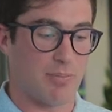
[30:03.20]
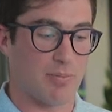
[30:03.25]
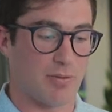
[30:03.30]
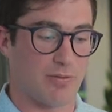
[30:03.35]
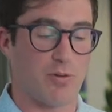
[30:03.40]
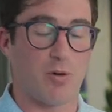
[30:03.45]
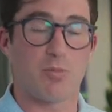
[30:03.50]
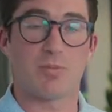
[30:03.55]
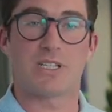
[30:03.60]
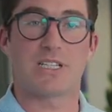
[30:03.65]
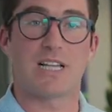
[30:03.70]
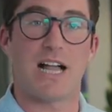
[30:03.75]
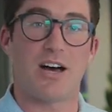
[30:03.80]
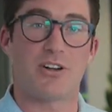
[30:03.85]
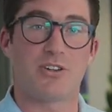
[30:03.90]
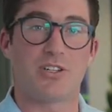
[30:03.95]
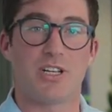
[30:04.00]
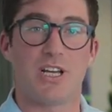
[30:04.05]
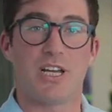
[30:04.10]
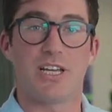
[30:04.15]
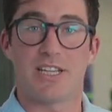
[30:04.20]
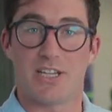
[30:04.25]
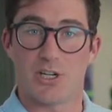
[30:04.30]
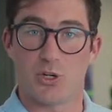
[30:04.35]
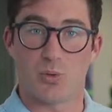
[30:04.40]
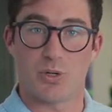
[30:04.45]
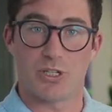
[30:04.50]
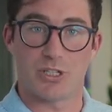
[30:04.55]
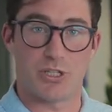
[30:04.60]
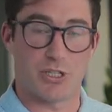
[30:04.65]
Performance Cloud
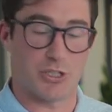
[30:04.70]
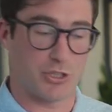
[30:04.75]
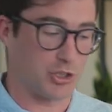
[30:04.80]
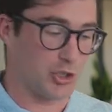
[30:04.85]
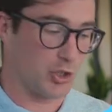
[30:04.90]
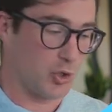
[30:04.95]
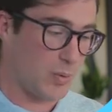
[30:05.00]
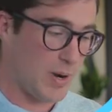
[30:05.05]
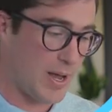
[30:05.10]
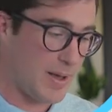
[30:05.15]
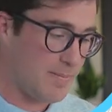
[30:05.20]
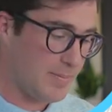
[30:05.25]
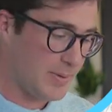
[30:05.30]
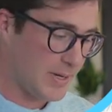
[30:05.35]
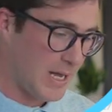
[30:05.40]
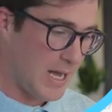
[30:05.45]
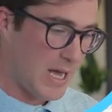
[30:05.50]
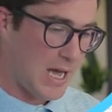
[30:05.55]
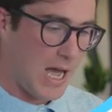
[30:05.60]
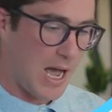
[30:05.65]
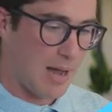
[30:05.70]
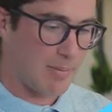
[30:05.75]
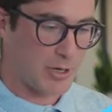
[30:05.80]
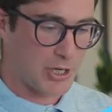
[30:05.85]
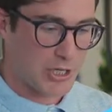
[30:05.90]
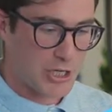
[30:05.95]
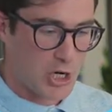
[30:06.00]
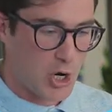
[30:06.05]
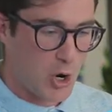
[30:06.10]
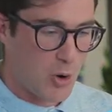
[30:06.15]
here with SherWeb. I'm
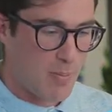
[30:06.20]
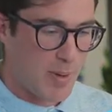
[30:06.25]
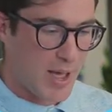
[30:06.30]
going to go